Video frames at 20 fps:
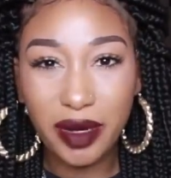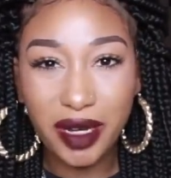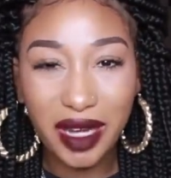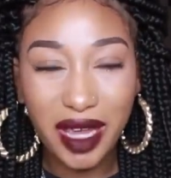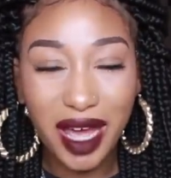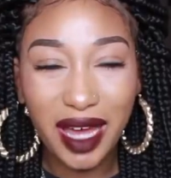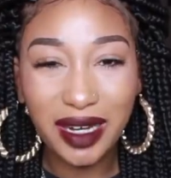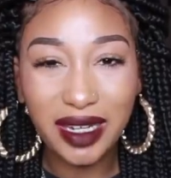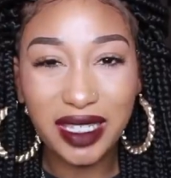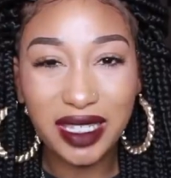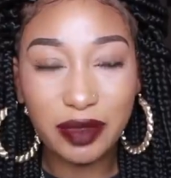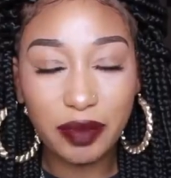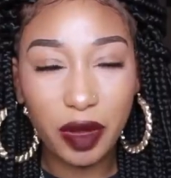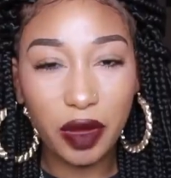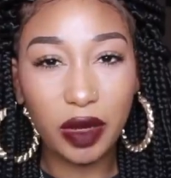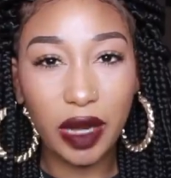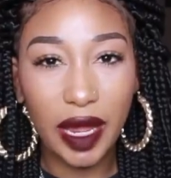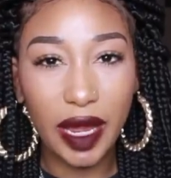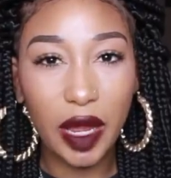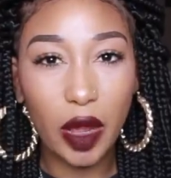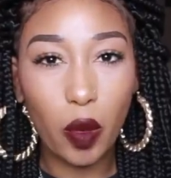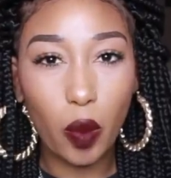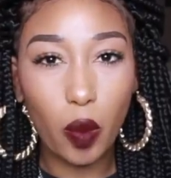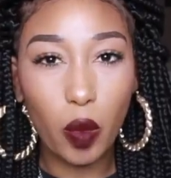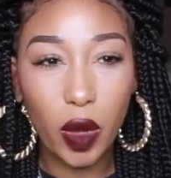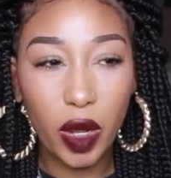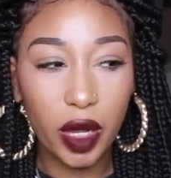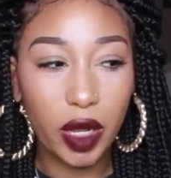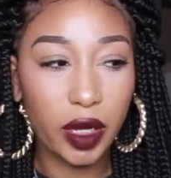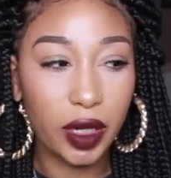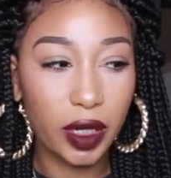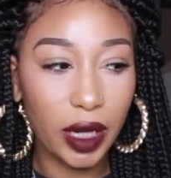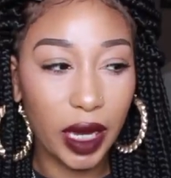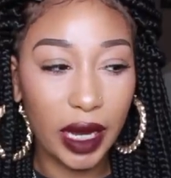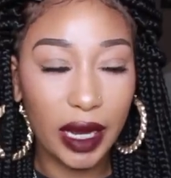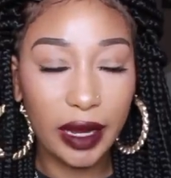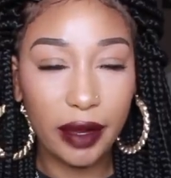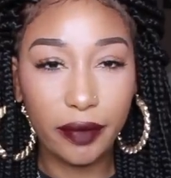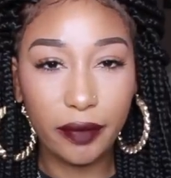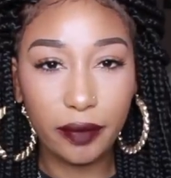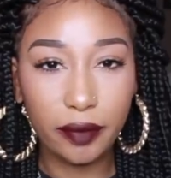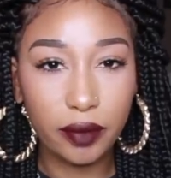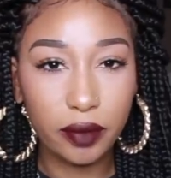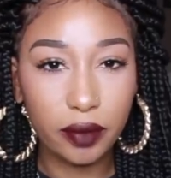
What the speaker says: but it kind of smelled like wood, like